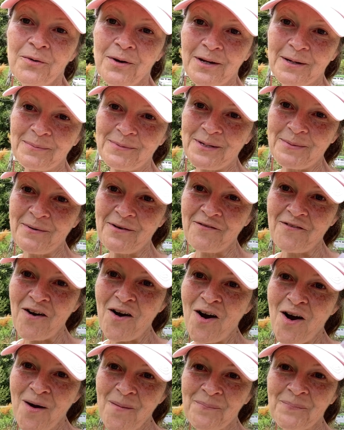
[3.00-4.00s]
welcome to my
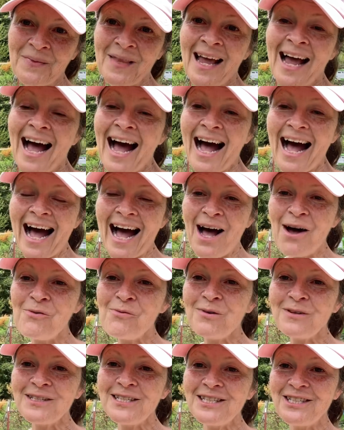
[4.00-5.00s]
farm. I
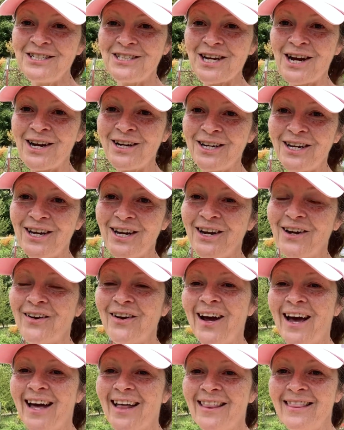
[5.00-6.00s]
want to show
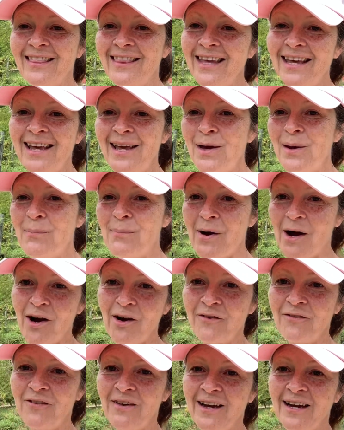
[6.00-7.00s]
you the
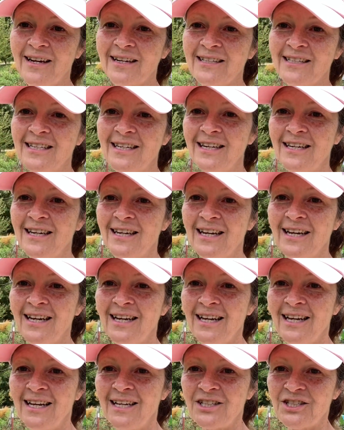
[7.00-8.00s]
perfect
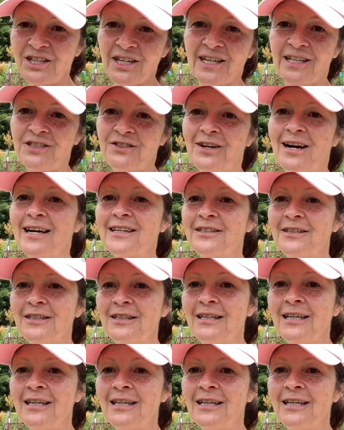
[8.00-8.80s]
chicken tractor.